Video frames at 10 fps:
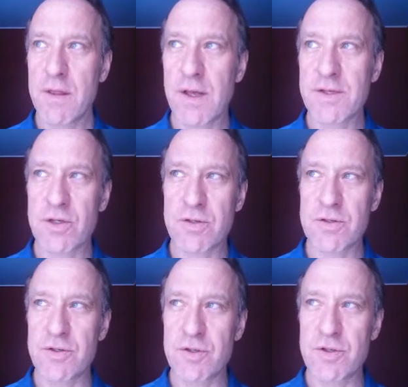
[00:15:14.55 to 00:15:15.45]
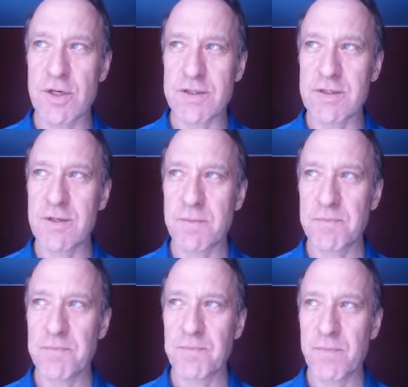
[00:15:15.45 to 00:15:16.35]
things are just
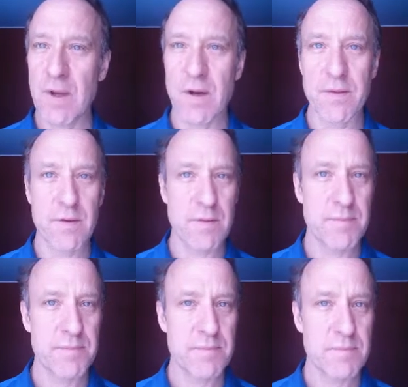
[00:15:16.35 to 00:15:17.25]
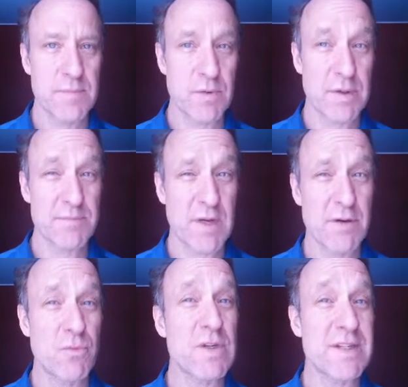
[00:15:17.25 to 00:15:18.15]
on the well,
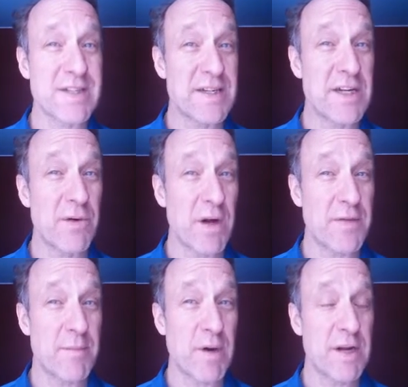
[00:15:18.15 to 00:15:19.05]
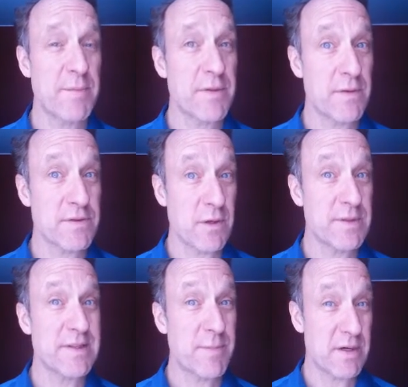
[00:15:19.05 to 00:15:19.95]
I wouldn't say teetering on the brink, but there's
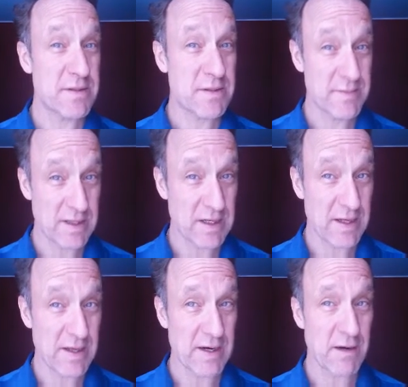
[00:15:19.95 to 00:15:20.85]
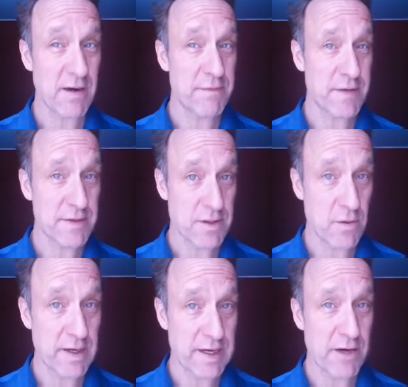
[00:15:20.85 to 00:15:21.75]
always the possibility there of things
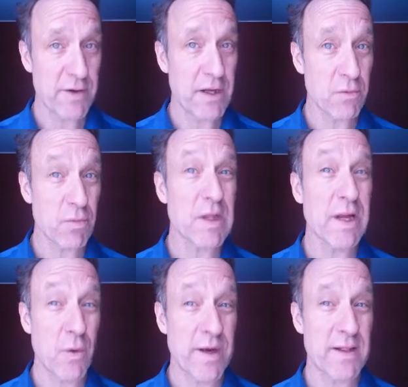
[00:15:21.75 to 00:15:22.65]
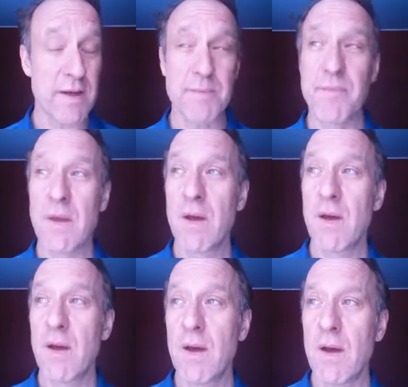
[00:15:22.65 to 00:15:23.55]
going downhill really quickly
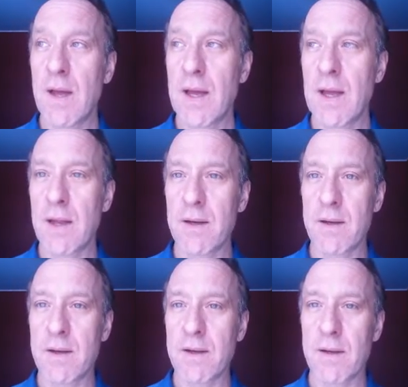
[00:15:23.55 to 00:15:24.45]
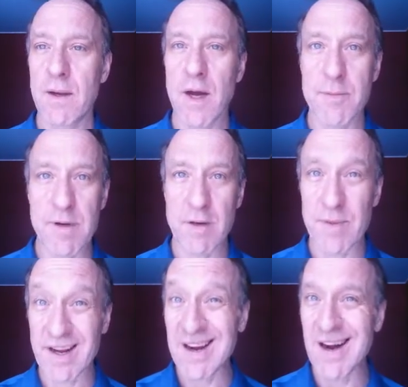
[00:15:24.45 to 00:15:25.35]
and I'd better
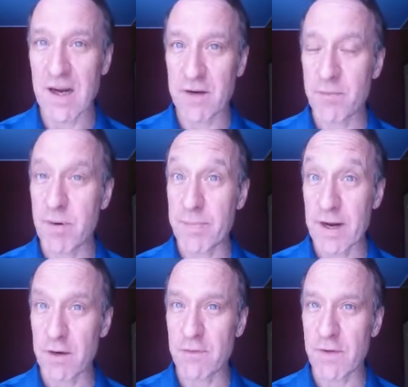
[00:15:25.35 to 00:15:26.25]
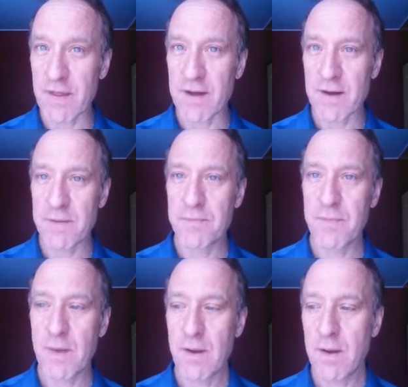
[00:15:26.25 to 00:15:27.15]
be kind of prepared for that.
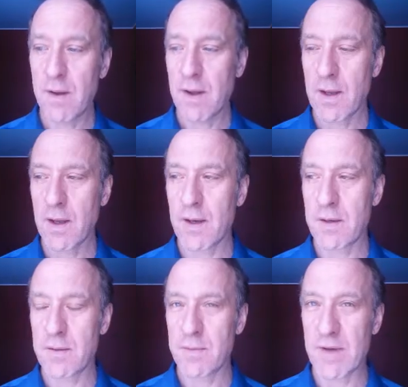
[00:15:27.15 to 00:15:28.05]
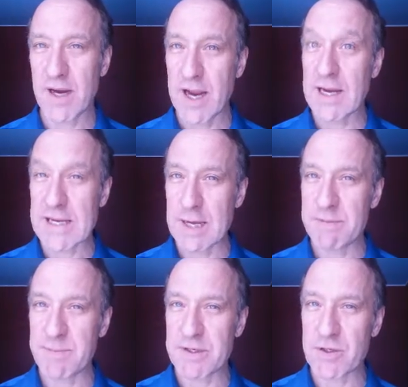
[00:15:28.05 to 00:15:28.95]
And my hate
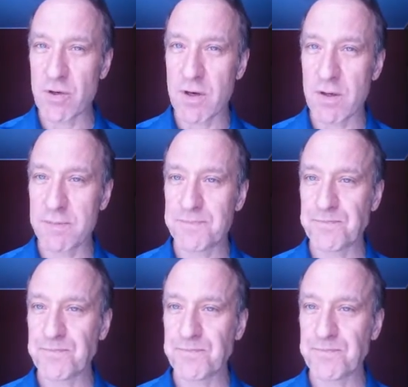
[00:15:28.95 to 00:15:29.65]
keeps me strong.